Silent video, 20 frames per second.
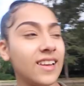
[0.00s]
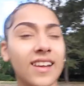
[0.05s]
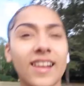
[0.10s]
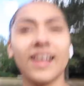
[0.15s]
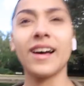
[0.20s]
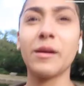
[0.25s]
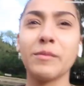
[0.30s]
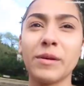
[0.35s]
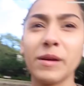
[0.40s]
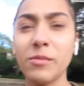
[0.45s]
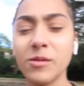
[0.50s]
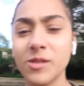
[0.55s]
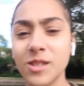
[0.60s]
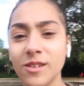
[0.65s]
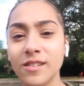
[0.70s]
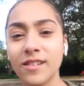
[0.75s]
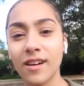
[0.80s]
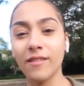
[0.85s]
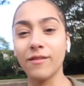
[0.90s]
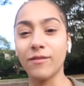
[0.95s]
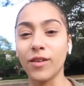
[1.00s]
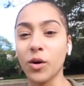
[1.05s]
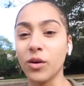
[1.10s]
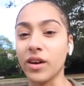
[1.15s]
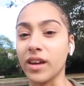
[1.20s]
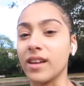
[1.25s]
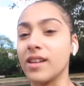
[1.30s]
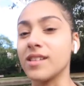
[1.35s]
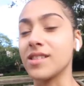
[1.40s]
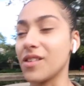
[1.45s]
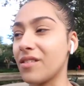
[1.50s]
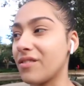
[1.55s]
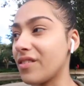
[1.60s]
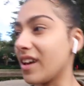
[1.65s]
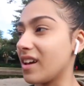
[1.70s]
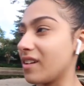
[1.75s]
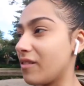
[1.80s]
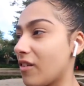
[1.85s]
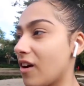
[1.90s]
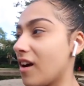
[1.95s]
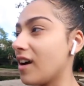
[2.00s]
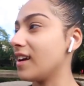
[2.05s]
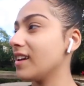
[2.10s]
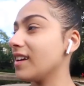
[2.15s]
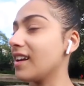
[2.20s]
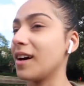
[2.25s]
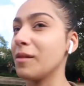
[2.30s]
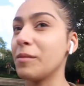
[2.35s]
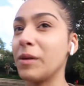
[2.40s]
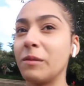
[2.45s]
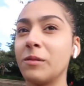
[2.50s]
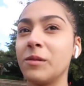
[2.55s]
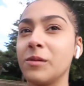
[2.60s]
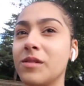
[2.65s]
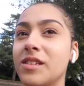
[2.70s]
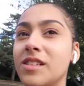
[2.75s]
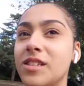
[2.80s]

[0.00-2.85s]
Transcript: like people do know vlogging is a thing right like people